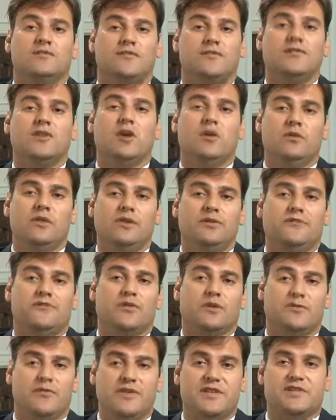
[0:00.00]
Flowing
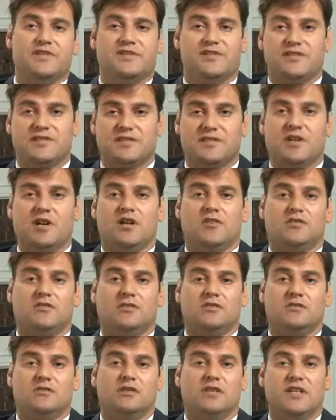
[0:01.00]
from this
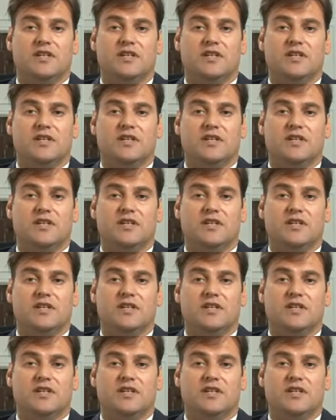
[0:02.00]
discussion